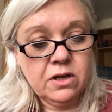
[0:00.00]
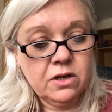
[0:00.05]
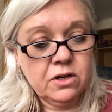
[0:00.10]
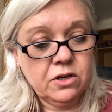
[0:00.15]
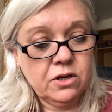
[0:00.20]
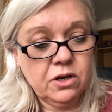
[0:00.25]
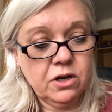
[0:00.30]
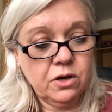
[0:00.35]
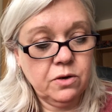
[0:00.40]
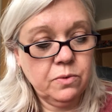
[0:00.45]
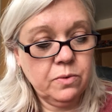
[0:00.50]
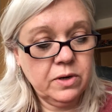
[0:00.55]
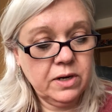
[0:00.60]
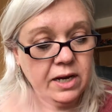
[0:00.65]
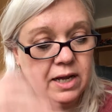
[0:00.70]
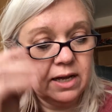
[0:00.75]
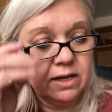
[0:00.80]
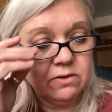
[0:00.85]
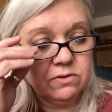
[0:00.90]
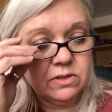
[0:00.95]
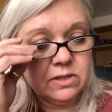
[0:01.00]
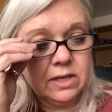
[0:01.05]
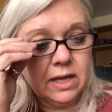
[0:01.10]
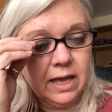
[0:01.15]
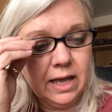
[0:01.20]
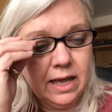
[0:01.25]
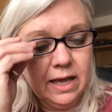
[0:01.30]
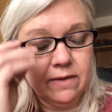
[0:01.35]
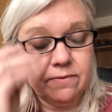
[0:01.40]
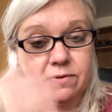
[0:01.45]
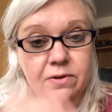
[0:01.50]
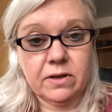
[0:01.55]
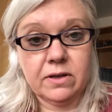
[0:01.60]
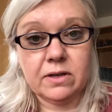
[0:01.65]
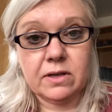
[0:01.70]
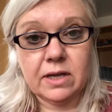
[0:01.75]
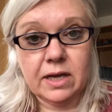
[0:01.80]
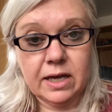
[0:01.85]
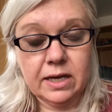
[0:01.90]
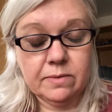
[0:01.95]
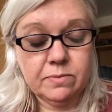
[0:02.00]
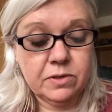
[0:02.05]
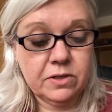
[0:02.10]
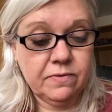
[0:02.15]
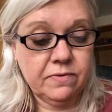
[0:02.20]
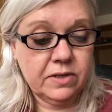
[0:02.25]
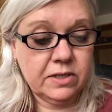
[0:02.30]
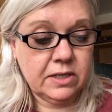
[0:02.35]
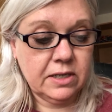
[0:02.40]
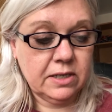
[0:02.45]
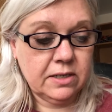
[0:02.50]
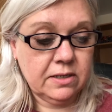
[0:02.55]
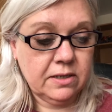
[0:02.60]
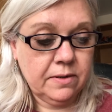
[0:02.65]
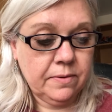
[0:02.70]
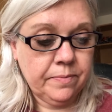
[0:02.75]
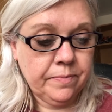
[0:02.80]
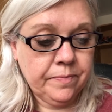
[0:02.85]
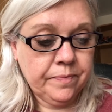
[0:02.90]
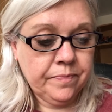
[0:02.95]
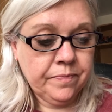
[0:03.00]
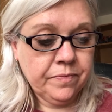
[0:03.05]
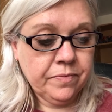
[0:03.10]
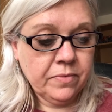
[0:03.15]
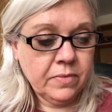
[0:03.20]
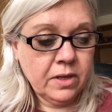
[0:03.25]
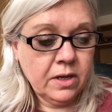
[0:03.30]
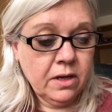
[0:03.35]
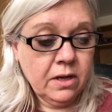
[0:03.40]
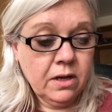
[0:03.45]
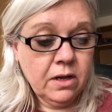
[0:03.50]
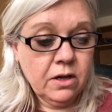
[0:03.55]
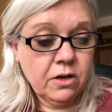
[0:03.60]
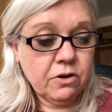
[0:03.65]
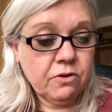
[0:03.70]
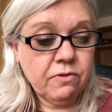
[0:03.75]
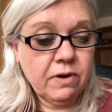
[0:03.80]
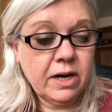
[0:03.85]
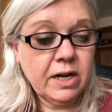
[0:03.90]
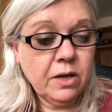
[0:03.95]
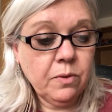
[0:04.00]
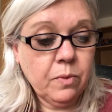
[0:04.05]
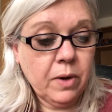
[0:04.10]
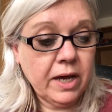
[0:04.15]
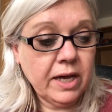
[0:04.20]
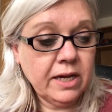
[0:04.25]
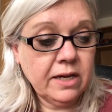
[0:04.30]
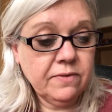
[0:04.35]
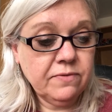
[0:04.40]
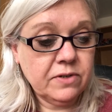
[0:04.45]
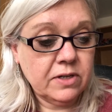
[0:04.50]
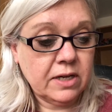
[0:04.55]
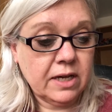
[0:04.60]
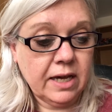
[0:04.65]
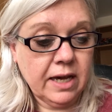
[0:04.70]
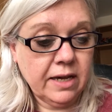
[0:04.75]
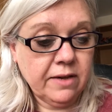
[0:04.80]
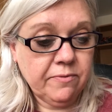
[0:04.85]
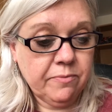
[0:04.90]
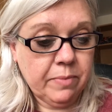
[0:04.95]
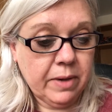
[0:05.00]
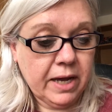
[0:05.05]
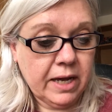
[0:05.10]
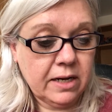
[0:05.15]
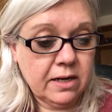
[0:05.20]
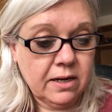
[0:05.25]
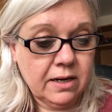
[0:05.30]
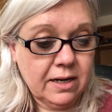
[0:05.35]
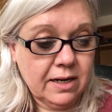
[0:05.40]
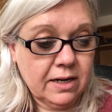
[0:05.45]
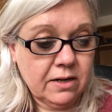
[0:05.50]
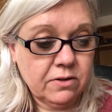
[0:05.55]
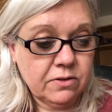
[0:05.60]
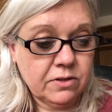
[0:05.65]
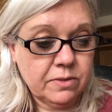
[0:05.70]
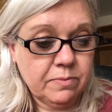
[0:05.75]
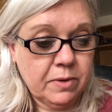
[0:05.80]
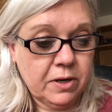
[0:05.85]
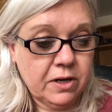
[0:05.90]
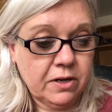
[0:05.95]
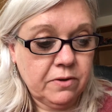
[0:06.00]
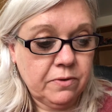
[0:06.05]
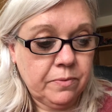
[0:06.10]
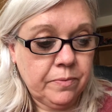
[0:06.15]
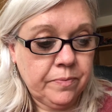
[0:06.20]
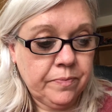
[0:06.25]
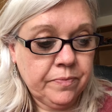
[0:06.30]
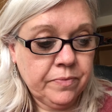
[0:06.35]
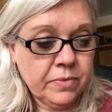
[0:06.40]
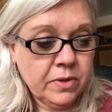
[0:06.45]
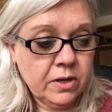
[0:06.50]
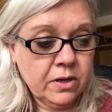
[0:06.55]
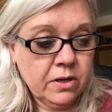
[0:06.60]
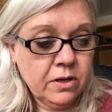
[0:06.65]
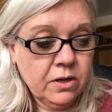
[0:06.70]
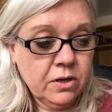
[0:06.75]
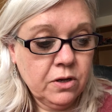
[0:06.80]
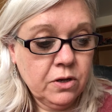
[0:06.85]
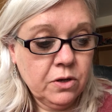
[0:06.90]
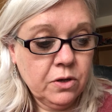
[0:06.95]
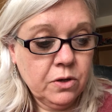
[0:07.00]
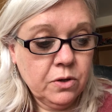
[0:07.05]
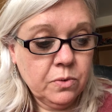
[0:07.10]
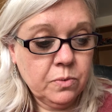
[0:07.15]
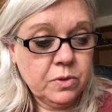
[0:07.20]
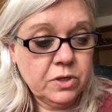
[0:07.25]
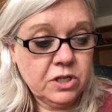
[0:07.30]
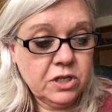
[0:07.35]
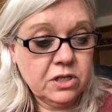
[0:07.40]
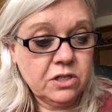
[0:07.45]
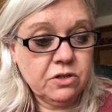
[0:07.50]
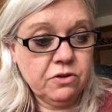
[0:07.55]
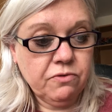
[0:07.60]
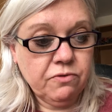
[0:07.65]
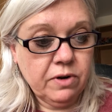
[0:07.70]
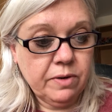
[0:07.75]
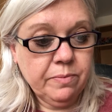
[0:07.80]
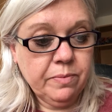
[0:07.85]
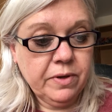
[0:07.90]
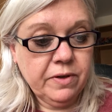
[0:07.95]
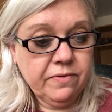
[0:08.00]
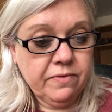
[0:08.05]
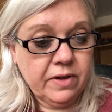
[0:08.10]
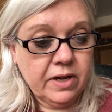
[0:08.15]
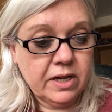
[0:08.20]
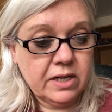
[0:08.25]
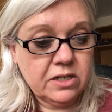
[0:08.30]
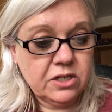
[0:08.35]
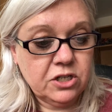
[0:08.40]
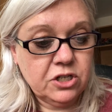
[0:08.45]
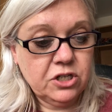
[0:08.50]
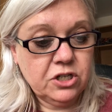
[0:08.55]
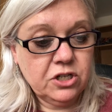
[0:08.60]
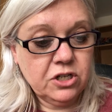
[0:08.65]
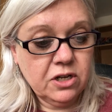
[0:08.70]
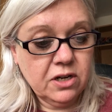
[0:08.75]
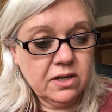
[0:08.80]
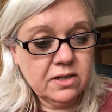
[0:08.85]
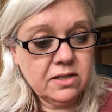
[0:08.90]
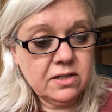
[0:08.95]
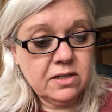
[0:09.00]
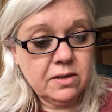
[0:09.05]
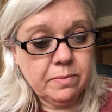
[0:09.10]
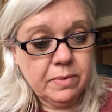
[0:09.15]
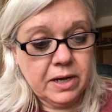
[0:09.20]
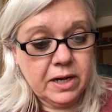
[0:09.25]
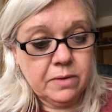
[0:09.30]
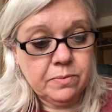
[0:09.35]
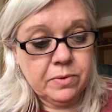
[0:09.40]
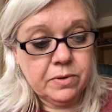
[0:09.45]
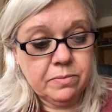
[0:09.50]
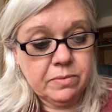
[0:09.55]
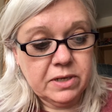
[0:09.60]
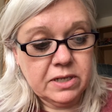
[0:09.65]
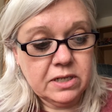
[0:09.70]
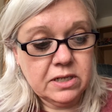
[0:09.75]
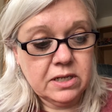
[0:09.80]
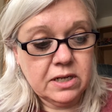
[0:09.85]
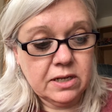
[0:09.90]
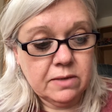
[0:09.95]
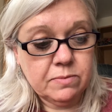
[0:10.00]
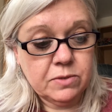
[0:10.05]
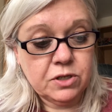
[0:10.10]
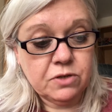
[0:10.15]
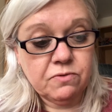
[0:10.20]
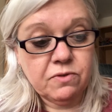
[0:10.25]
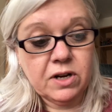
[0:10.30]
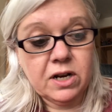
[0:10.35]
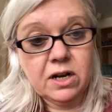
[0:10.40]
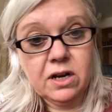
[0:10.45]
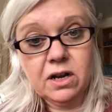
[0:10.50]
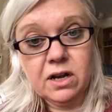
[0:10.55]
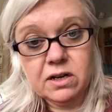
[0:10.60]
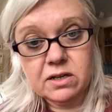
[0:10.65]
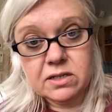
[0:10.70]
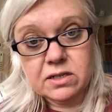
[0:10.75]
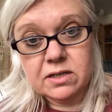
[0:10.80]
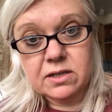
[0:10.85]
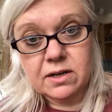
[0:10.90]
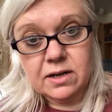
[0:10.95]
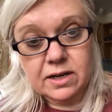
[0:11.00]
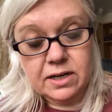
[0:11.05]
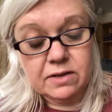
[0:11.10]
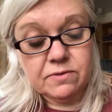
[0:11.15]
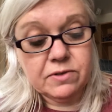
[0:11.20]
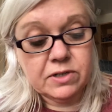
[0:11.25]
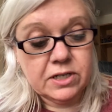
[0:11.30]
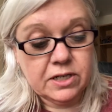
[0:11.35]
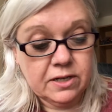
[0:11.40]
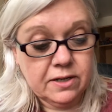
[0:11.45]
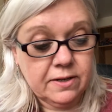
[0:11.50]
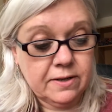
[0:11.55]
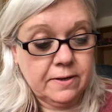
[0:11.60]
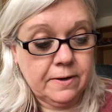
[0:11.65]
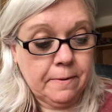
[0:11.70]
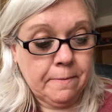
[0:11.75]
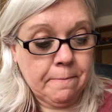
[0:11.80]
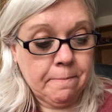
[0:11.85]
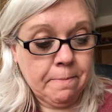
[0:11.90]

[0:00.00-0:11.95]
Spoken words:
no one else ever came to visit. Granny waved and gave Ben a little smile, which his grumpy face just about permitted him to reluctantly return.